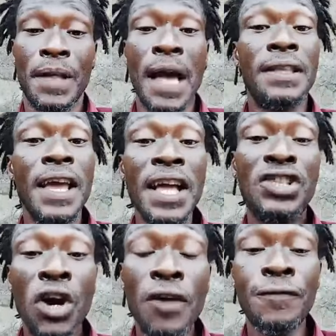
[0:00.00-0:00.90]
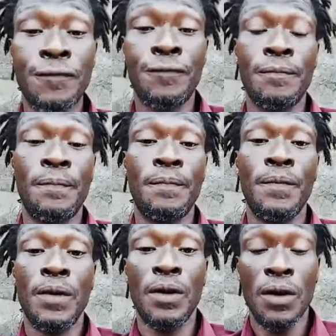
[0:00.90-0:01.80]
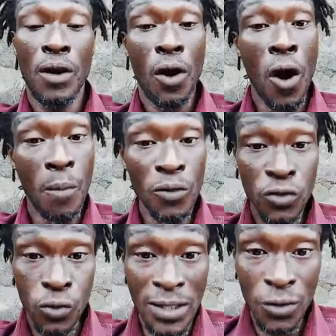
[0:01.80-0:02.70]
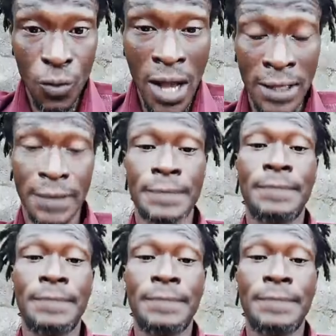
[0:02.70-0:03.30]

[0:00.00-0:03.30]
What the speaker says: at the age of almost 21.